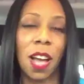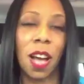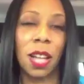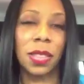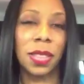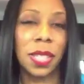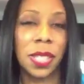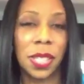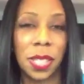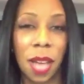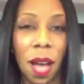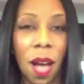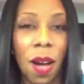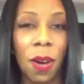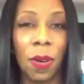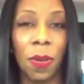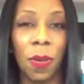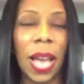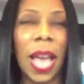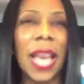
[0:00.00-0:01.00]
on the
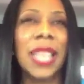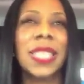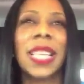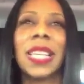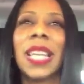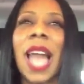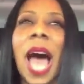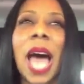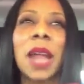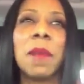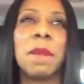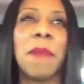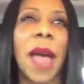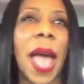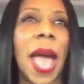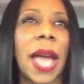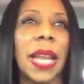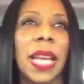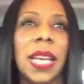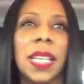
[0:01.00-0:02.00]
show. It's a lot of
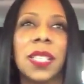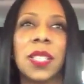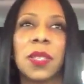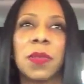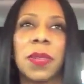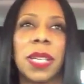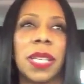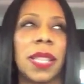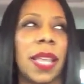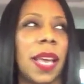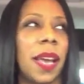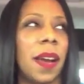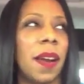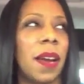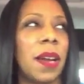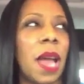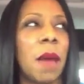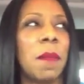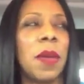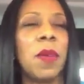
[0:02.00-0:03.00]
bad history there,
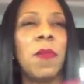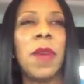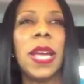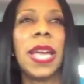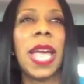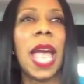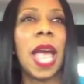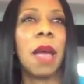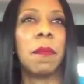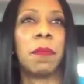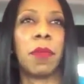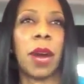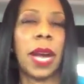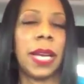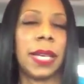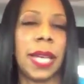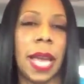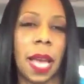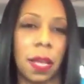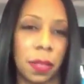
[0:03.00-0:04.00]
and I mean, we can't
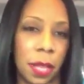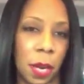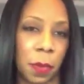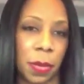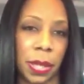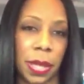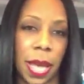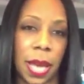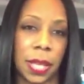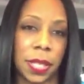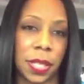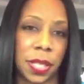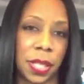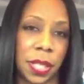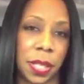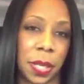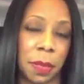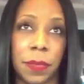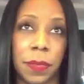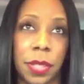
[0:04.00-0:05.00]
break down their
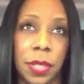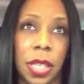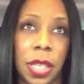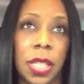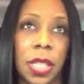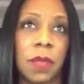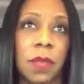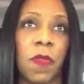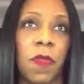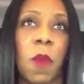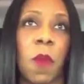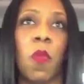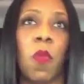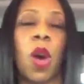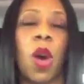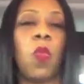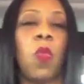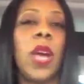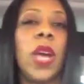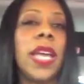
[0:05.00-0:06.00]
relationship just from
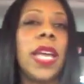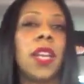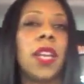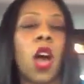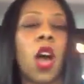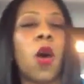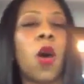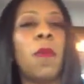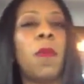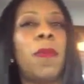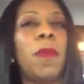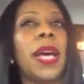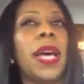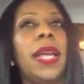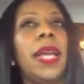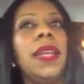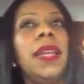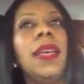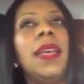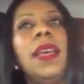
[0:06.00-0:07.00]
what we know,
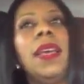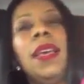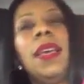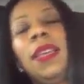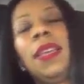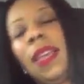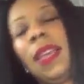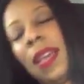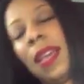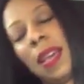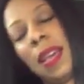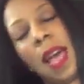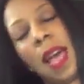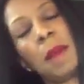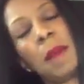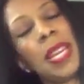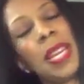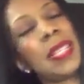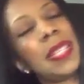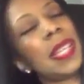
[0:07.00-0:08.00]
but yeah, I
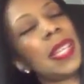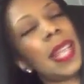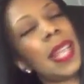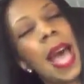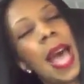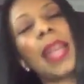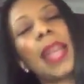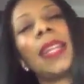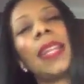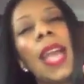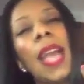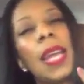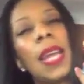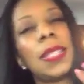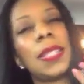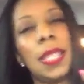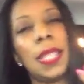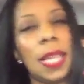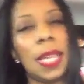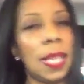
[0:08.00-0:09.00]
mean, it's a lot
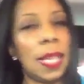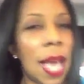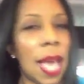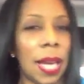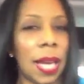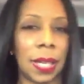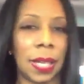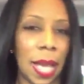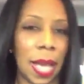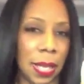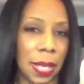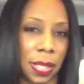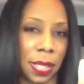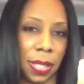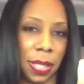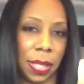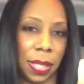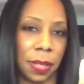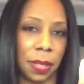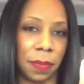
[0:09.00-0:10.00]
of
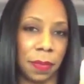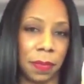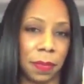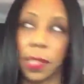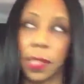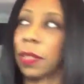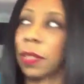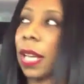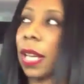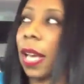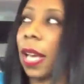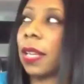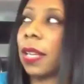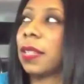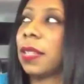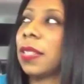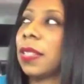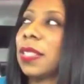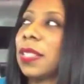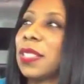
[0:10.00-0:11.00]
shit. Okay,
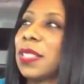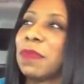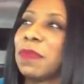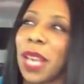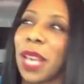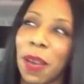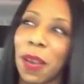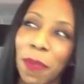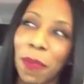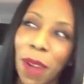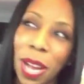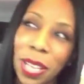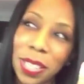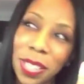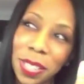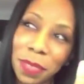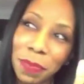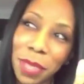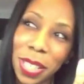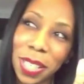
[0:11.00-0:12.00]
look at this man
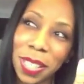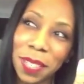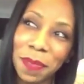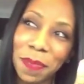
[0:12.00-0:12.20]
watching me.